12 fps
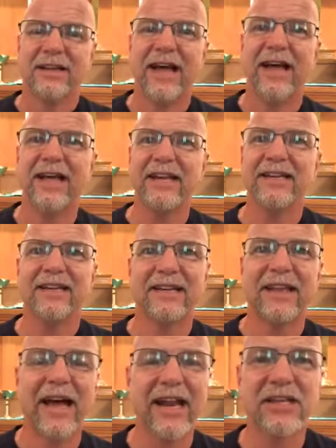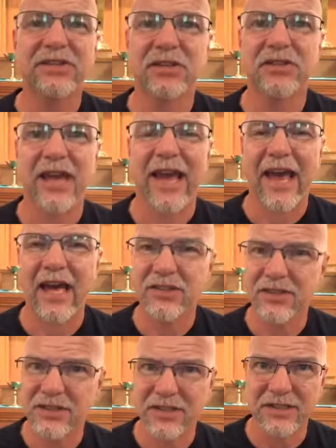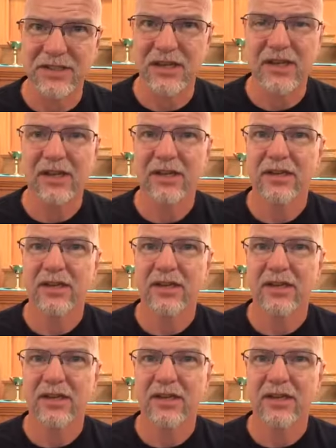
That is just a hesitancy